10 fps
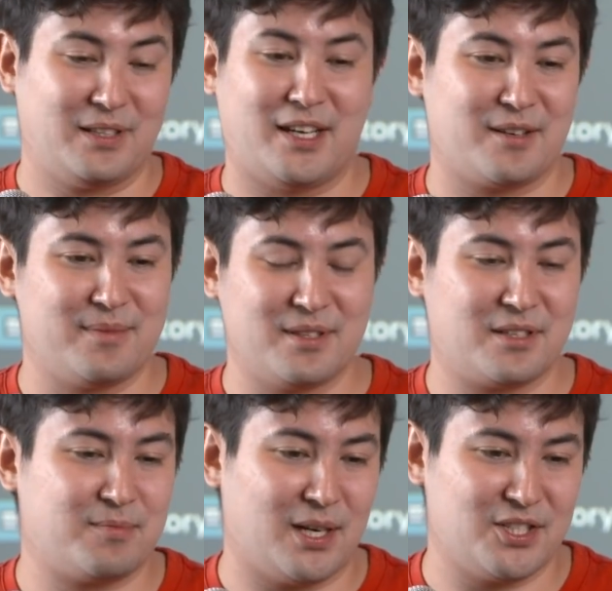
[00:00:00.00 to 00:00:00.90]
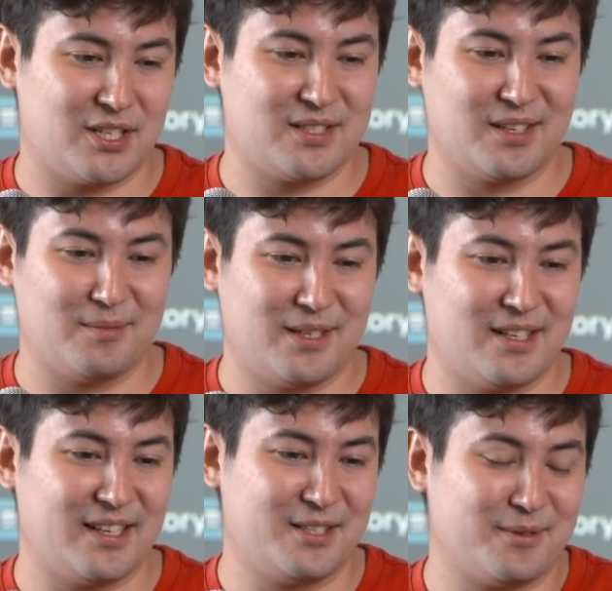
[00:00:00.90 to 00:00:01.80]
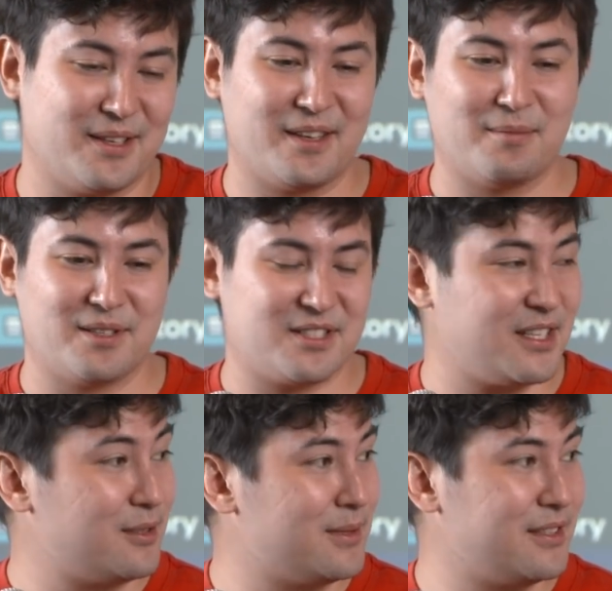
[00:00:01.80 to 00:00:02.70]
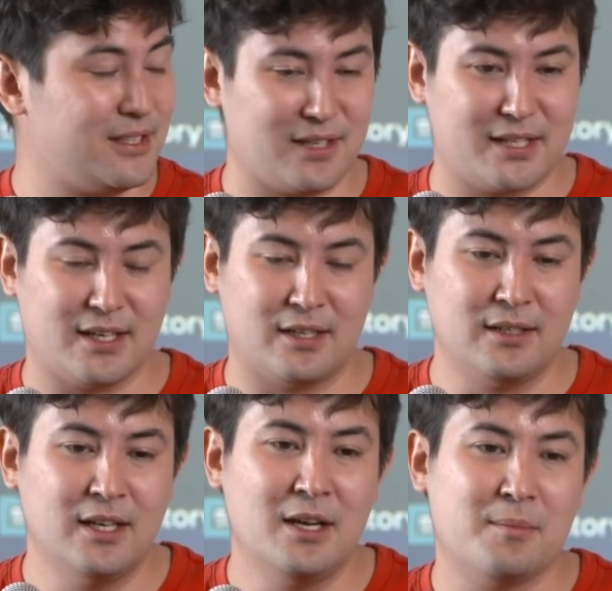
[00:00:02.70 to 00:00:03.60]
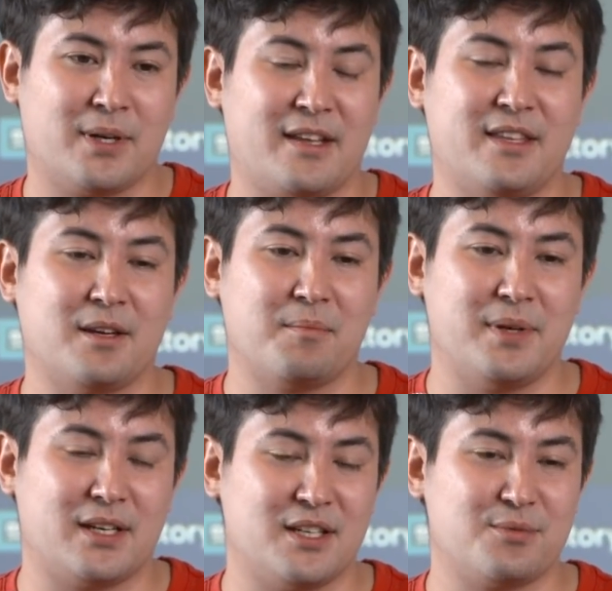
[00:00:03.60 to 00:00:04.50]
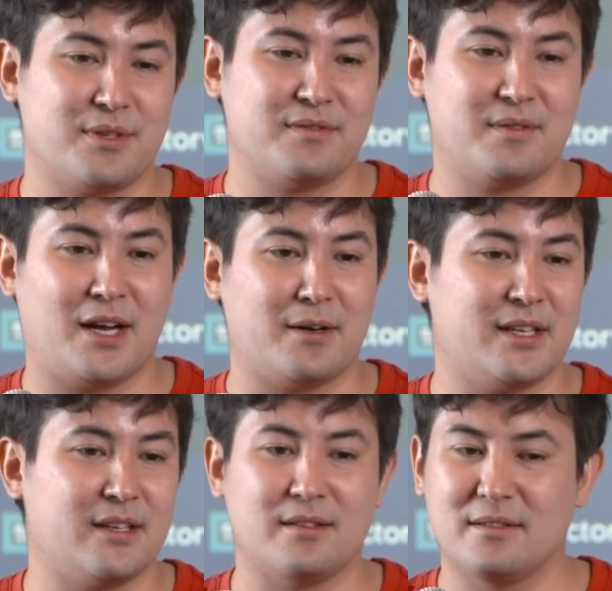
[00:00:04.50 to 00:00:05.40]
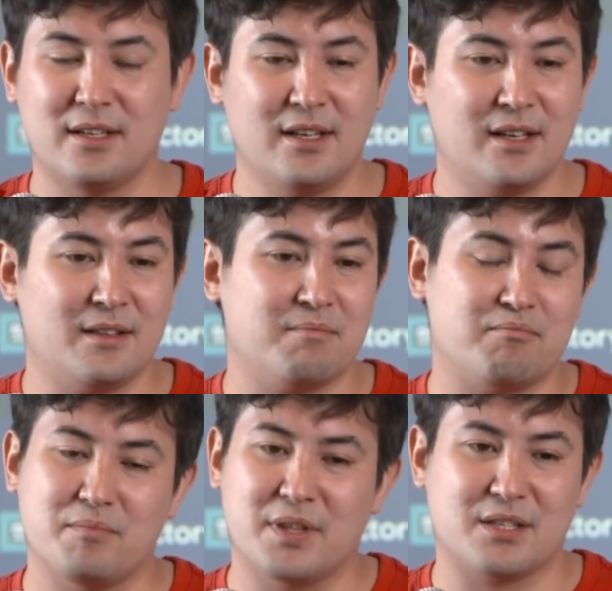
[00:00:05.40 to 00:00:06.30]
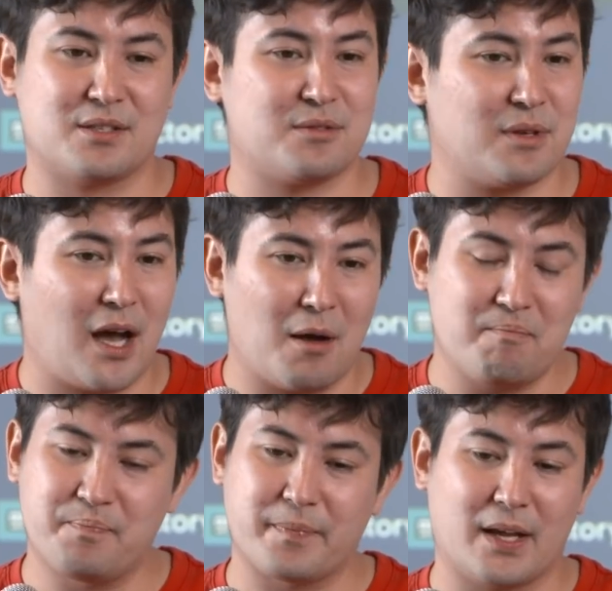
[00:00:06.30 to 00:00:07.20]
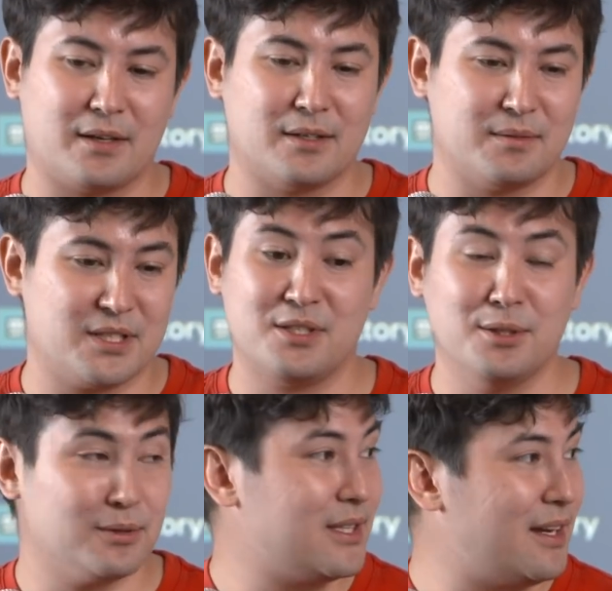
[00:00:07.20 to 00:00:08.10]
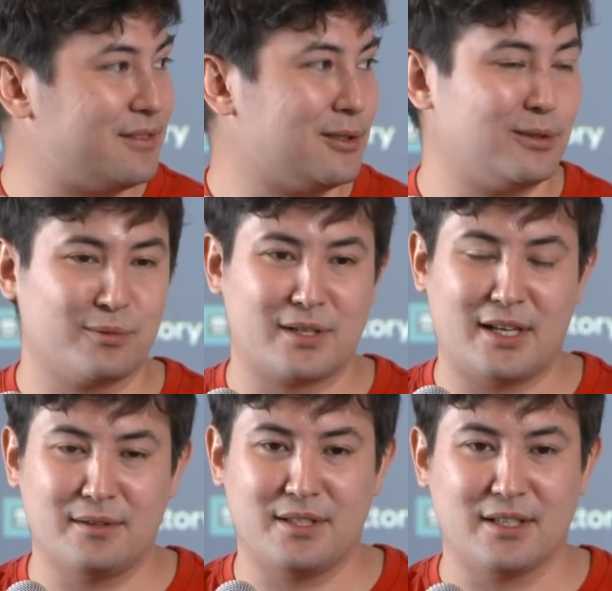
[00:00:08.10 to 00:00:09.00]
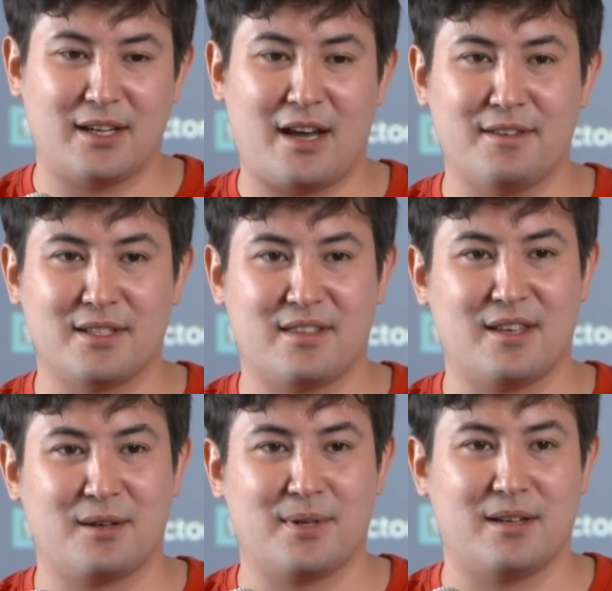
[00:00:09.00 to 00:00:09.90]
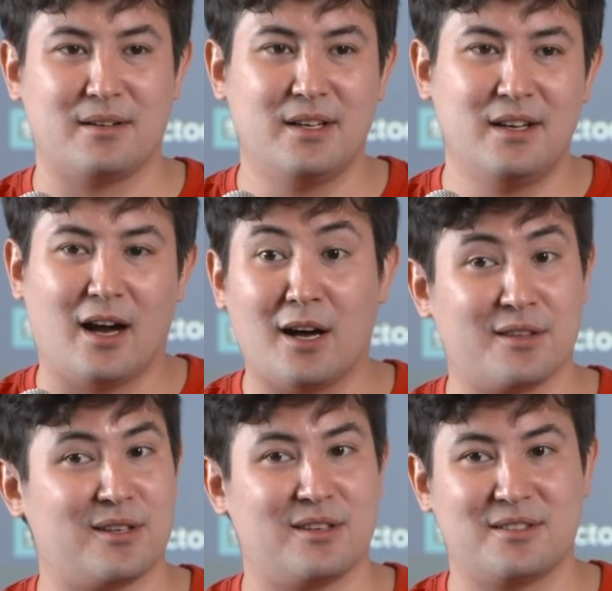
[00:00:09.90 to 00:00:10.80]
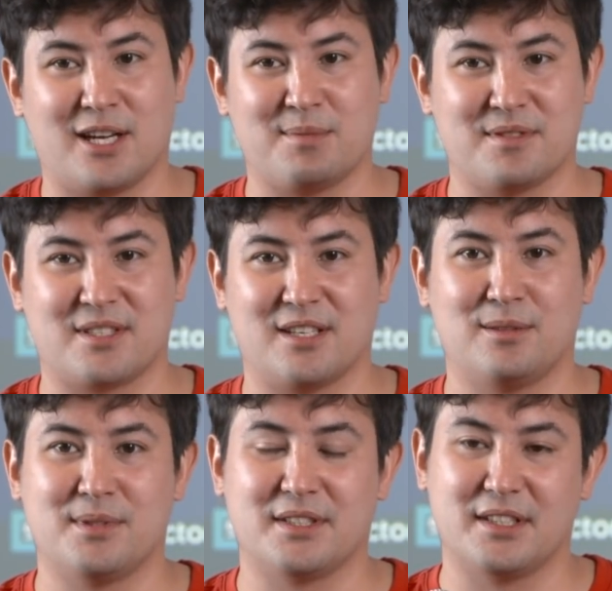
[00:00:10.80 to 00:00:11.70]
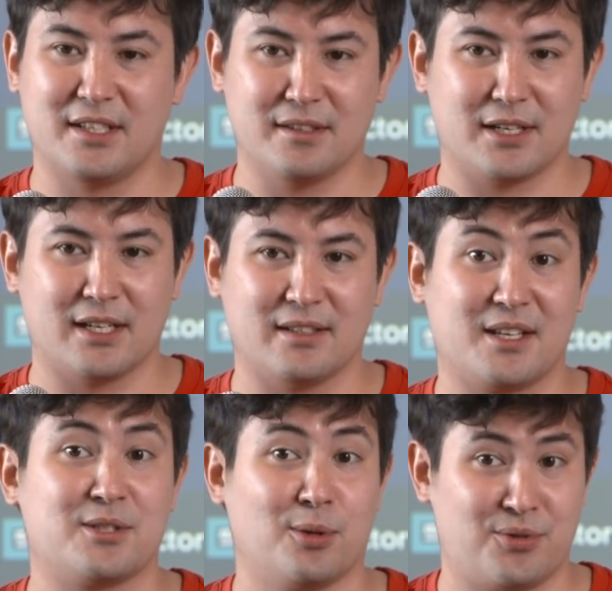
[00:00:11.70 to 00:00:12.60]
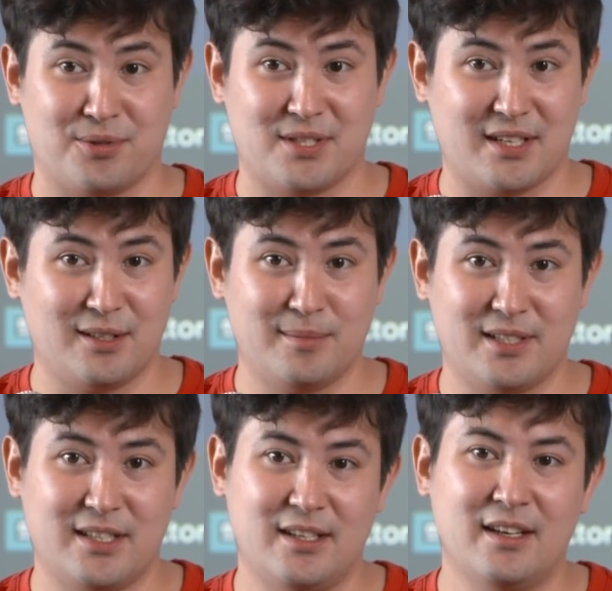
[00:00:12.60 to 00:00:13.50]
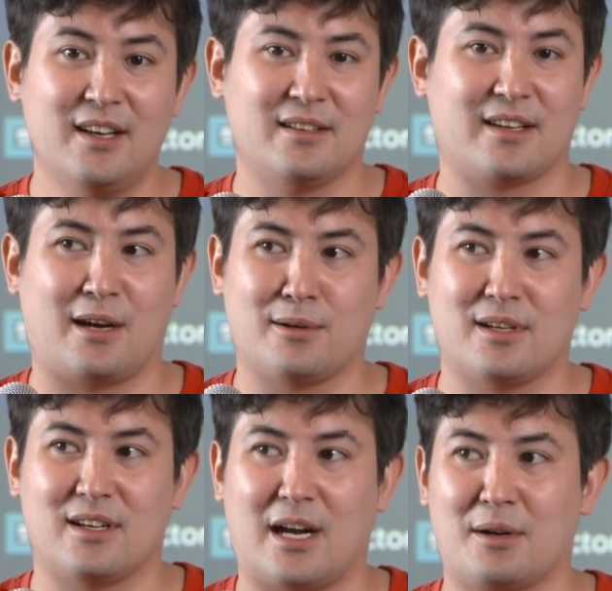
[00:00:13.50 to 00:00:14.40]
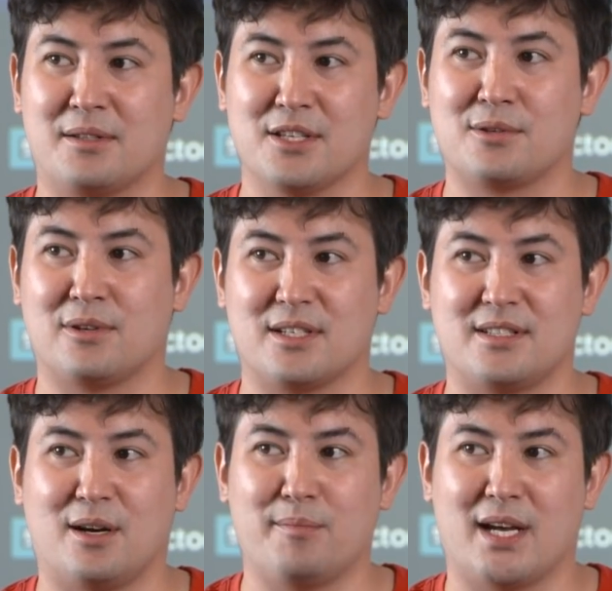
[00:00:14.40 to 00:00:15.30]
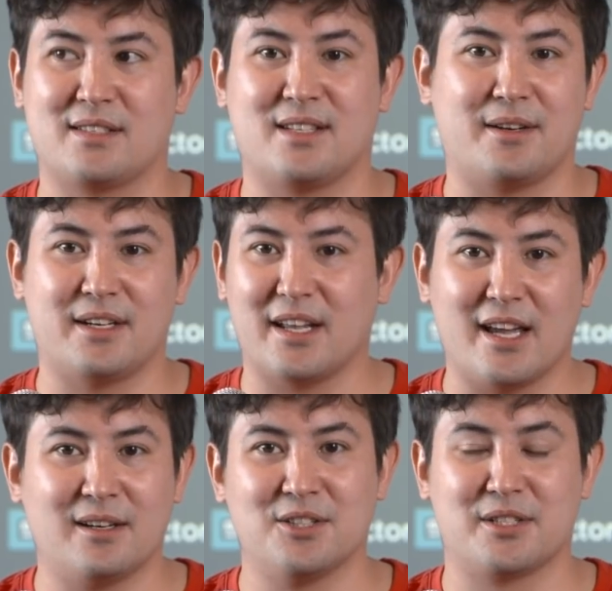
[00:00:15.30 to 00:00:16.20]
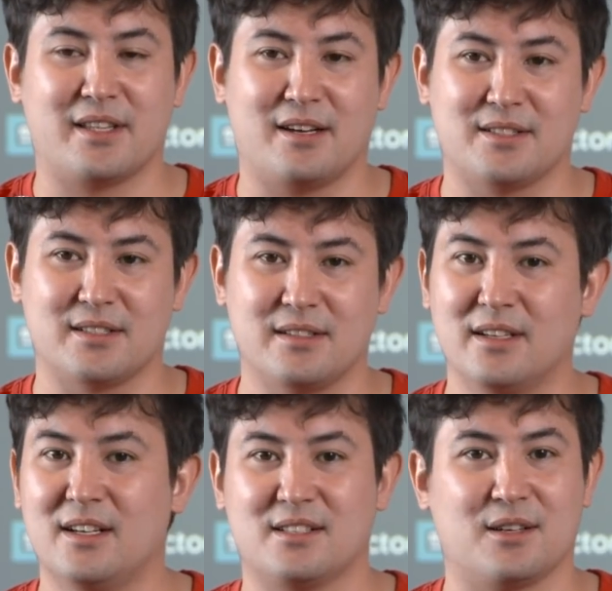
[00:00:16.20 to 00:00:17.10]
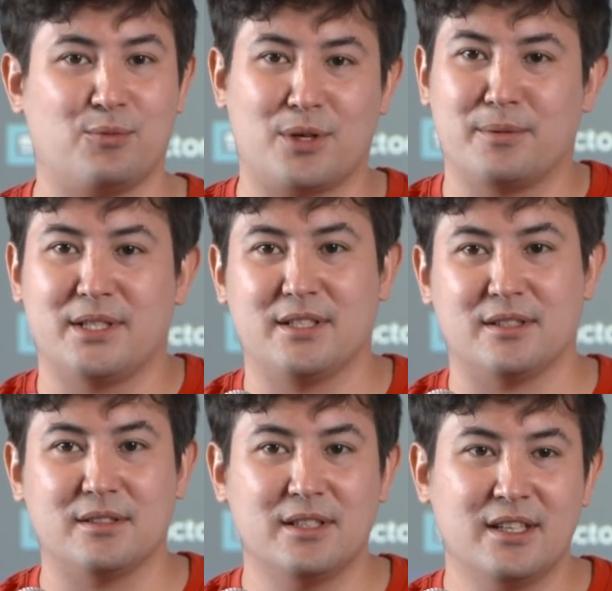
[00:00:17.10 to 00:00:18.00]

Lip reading: a lot of projects think about, I guess, when they think about scalability right now. But I think because we've now hit this new level, we're now having to think about other types of scalability, right? Like social scalability. Like our Discord is now maxed out at 800,000. So like, what do we do?